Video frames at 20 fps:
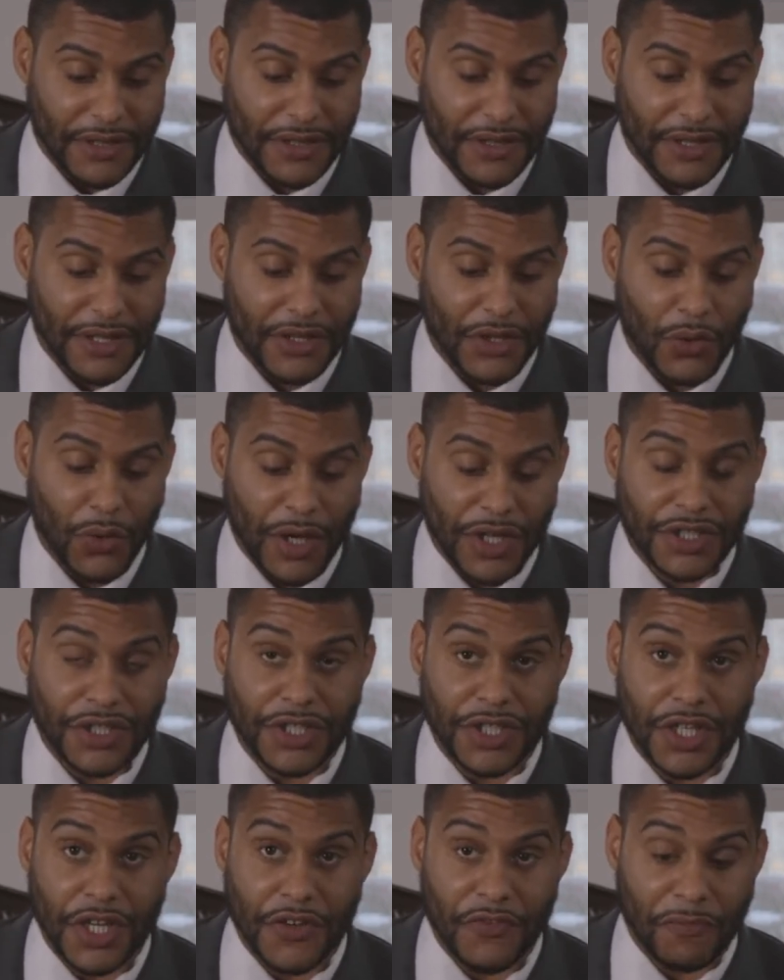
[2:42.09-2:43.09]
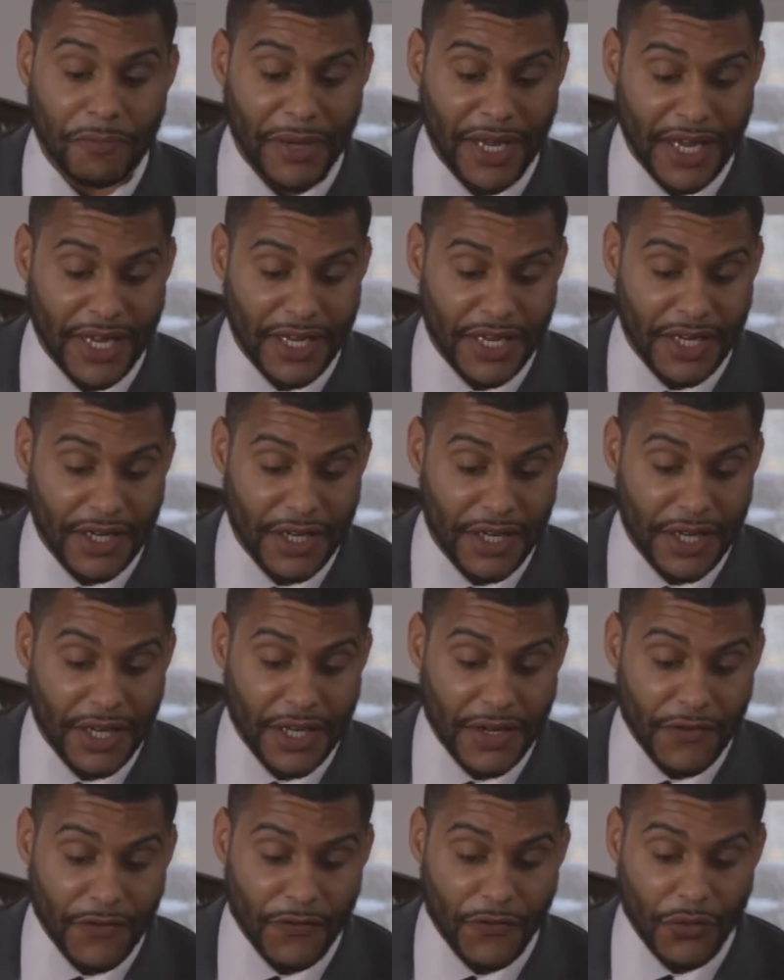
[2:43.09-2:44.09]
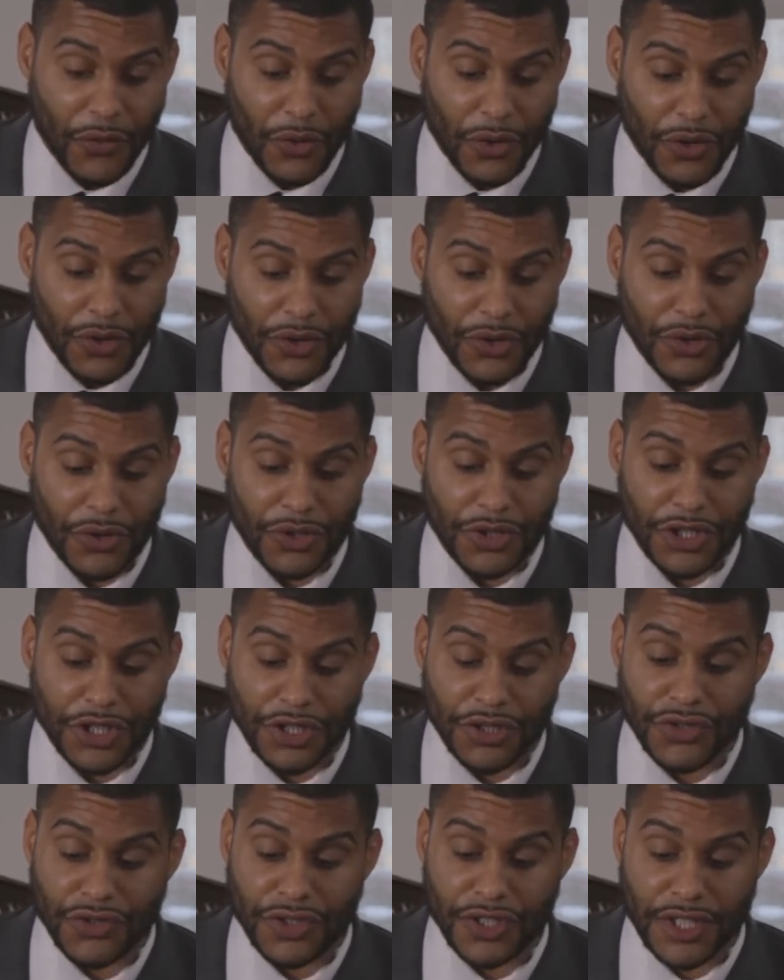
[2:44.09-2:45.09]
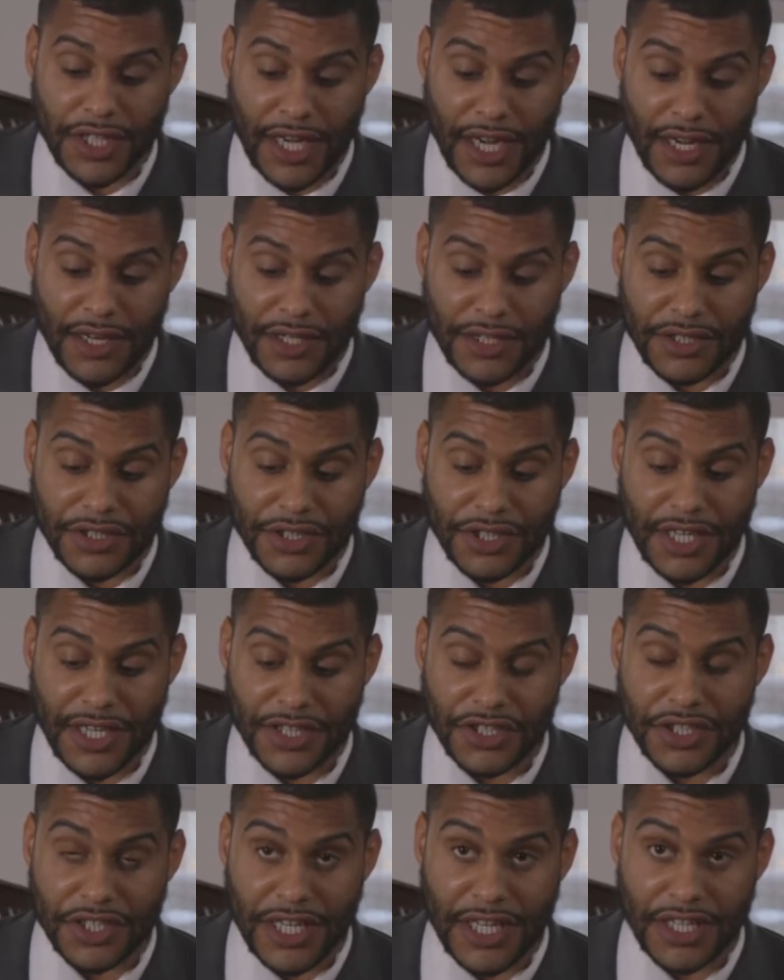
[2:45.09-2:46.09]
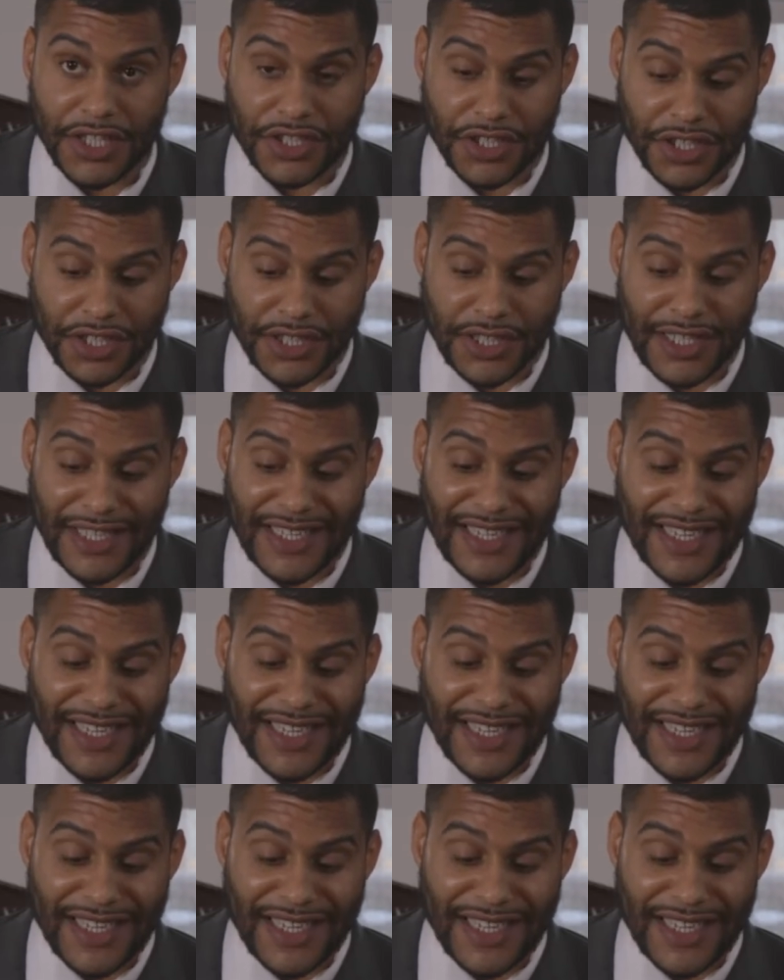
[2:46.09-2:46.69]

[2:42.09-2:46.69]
the question of paying for your children's college education